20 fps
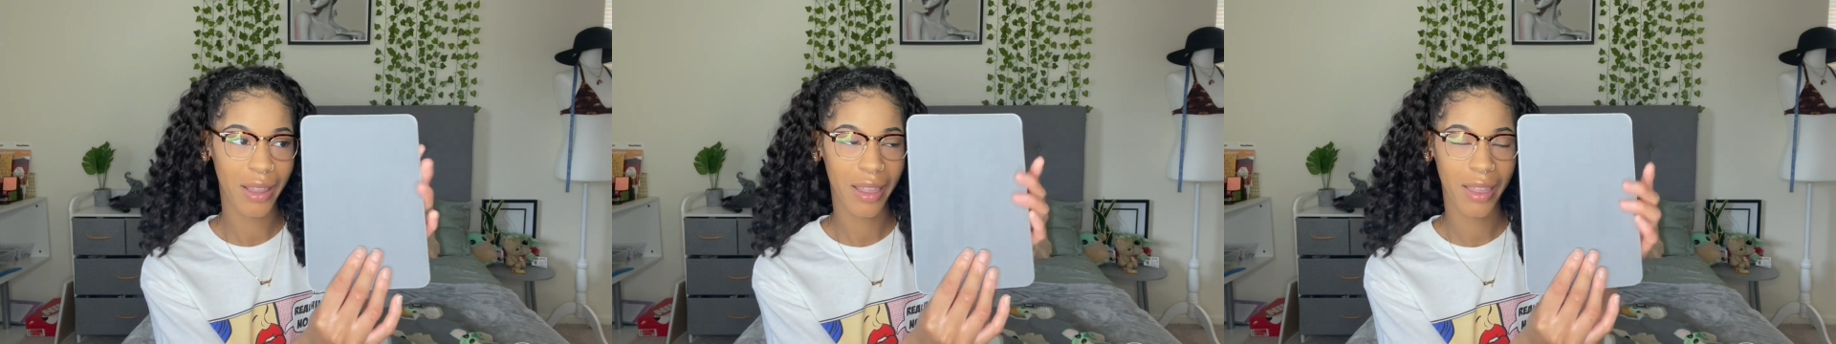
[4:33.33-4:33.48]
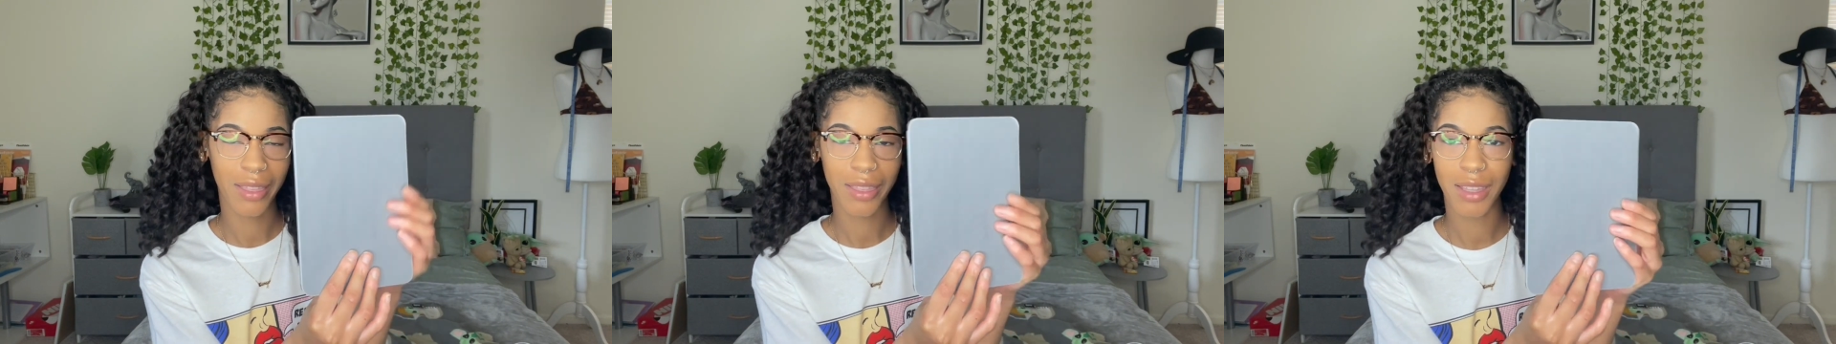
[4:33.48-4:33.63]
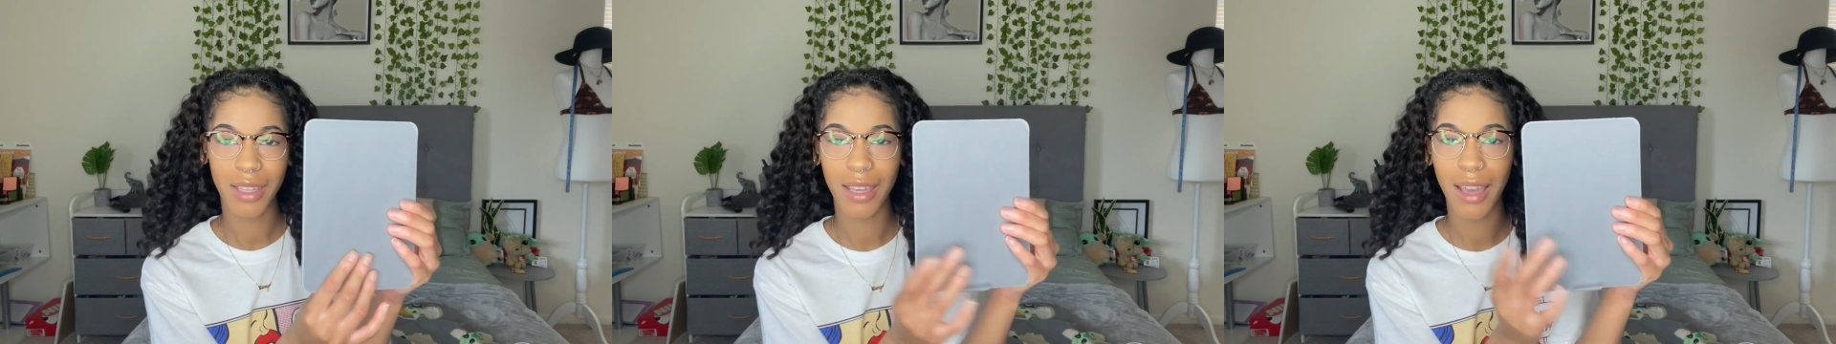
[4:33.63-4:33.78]

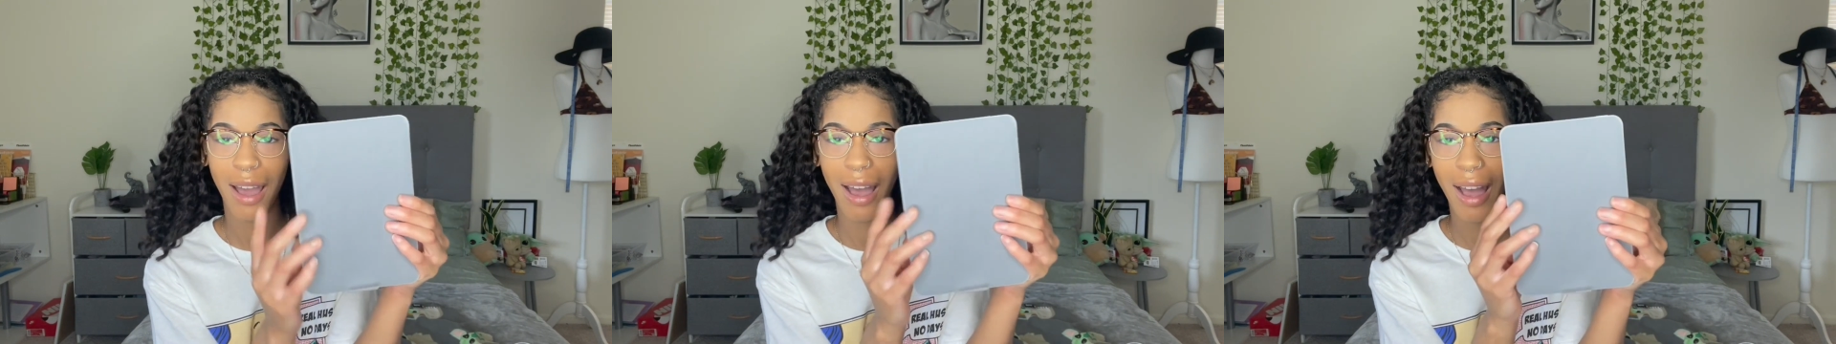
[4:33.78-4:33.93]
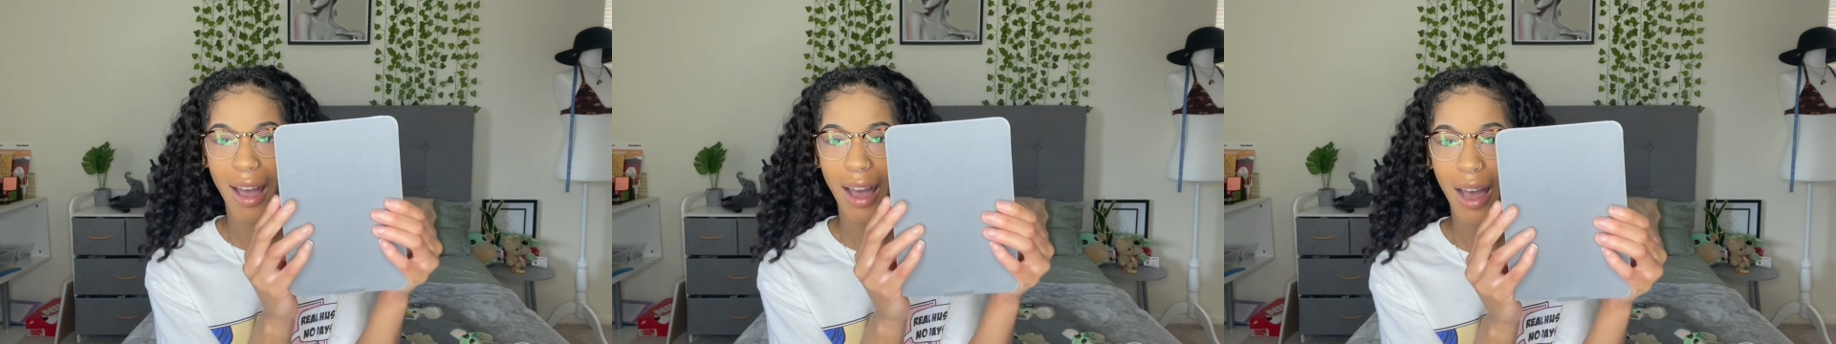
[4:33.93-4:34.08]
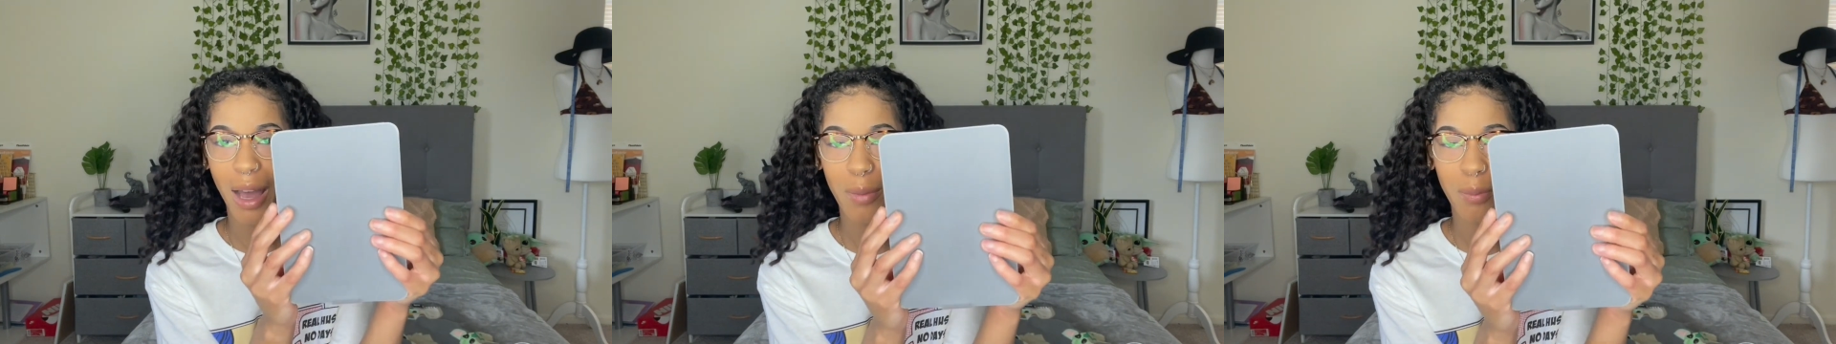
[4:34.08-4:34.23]
the
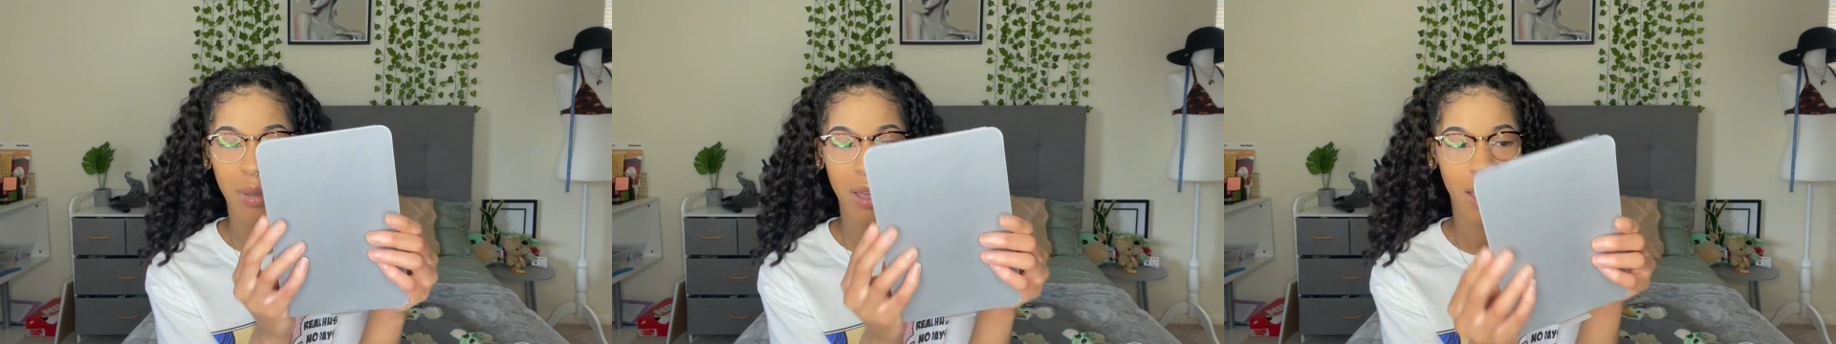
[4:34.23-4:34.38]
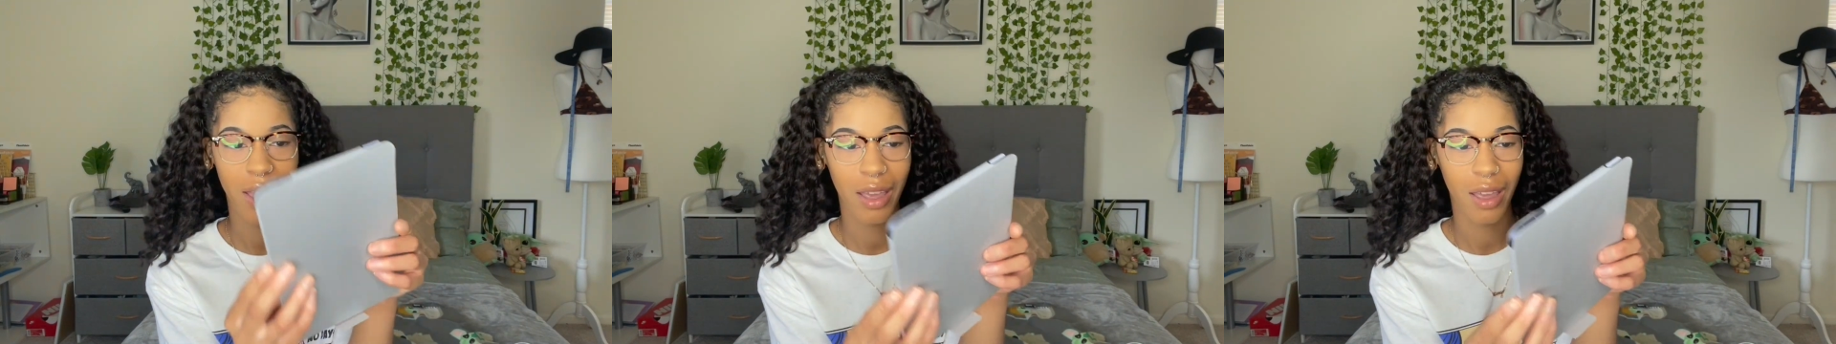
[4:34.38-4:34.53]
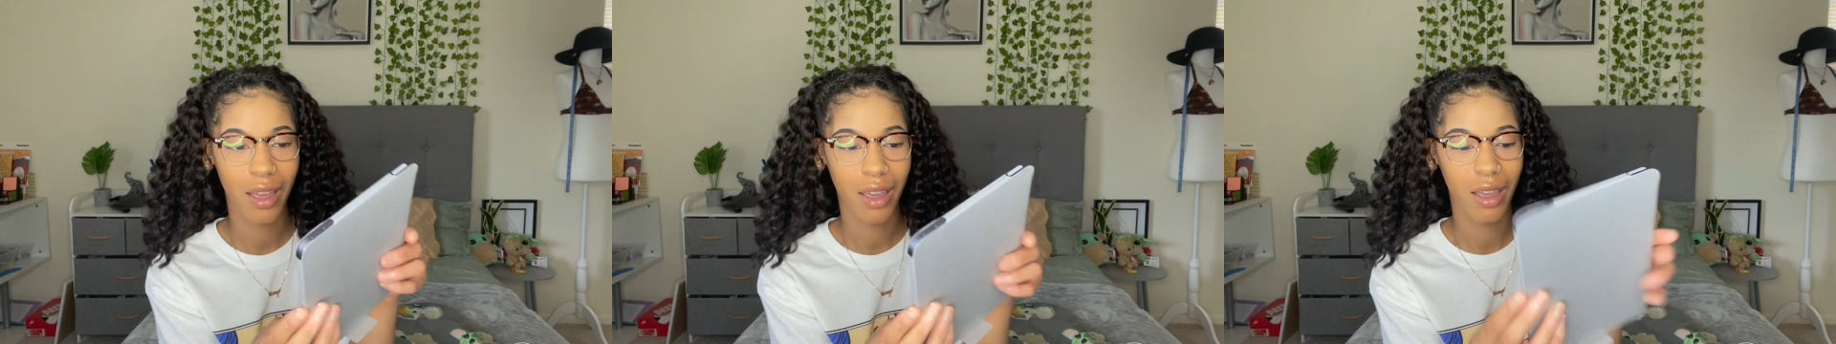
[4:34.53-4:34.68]

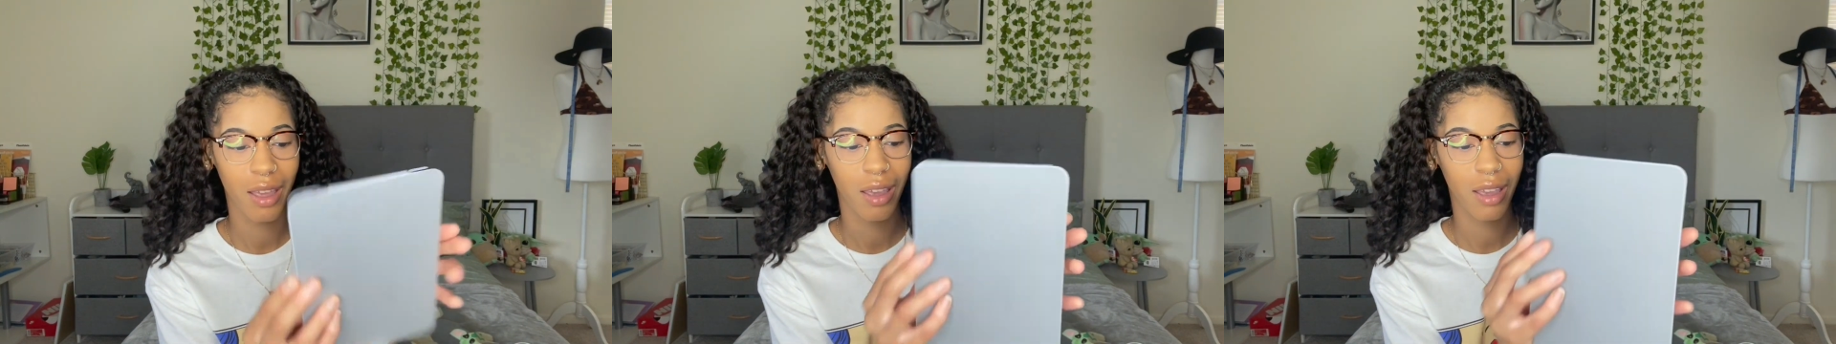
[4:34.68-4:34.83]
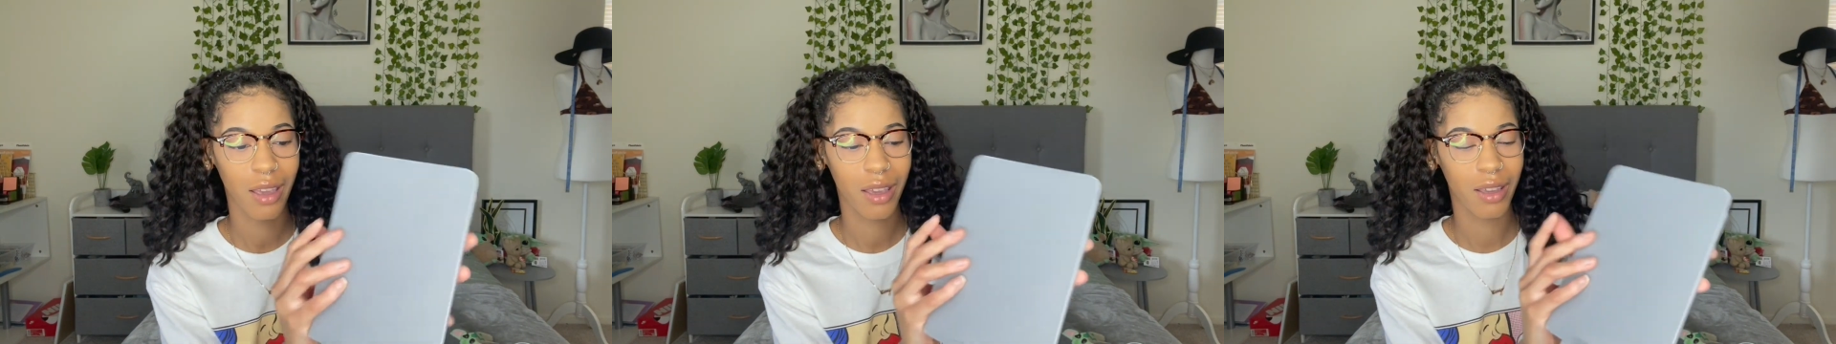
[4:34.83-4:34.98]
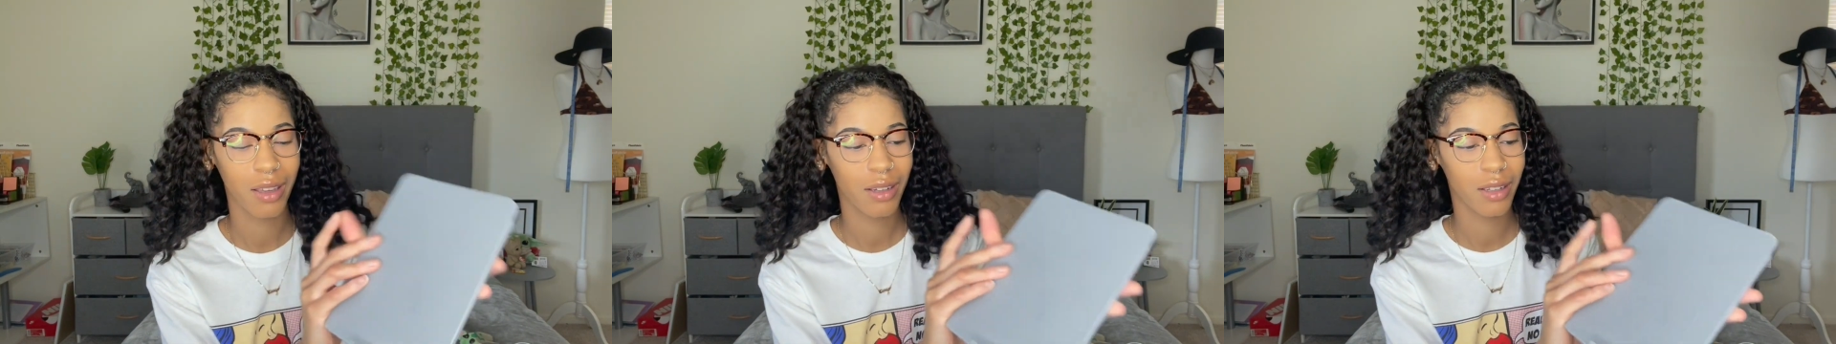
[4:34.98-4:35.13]

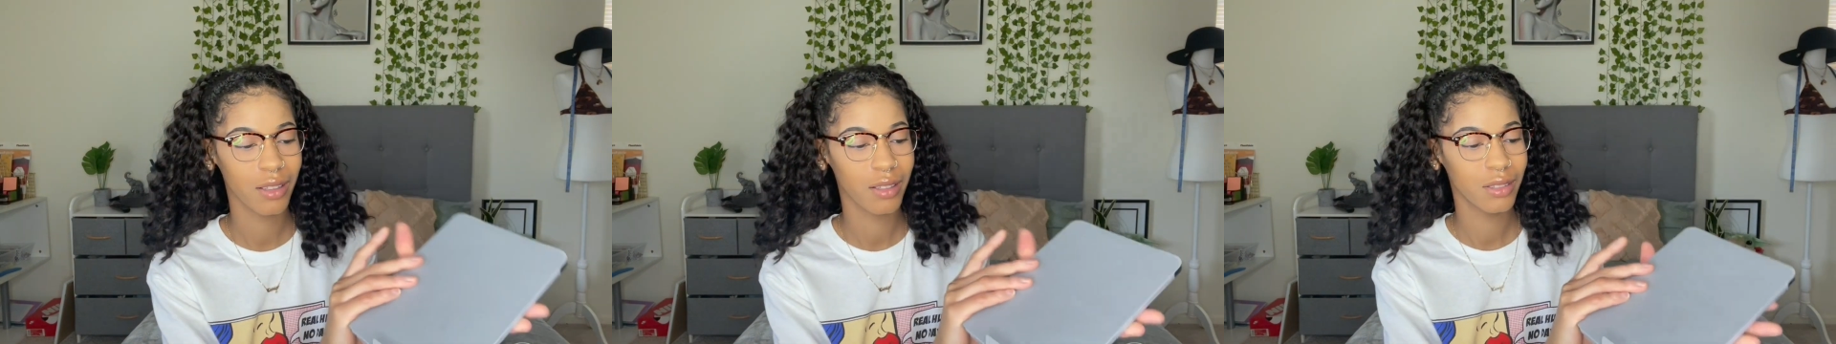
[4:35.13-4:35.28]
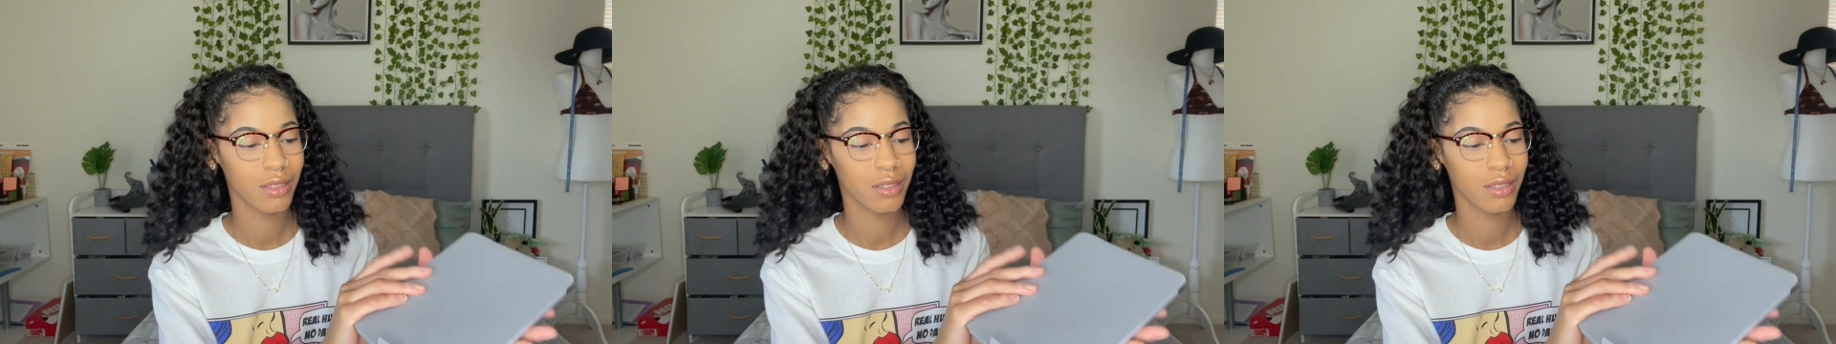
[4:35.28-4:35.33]
iPad.